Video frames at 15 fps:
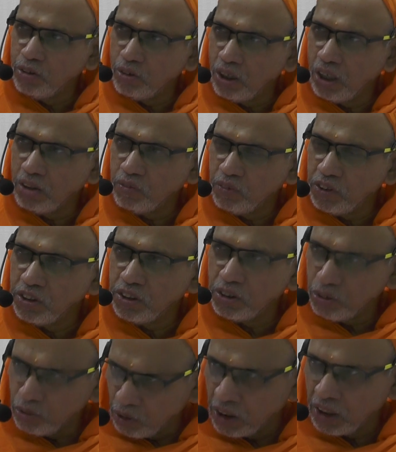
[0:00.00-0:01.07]
do not fit
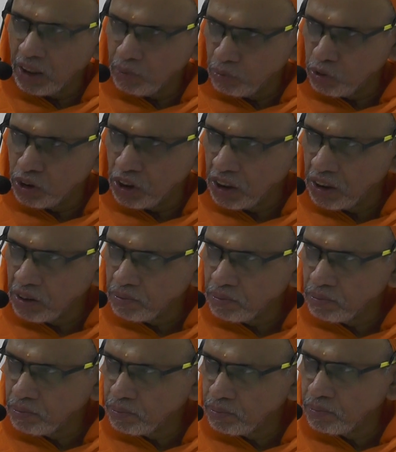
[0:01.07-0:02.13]
into what I am saying.
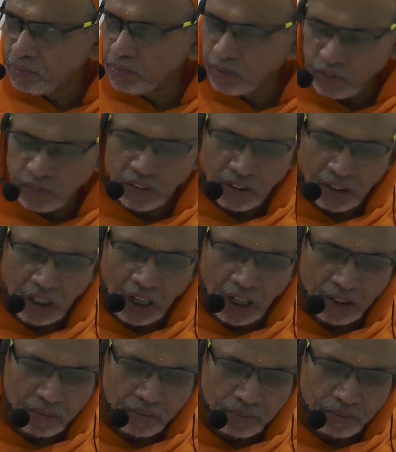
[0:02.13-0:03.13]
Yeah.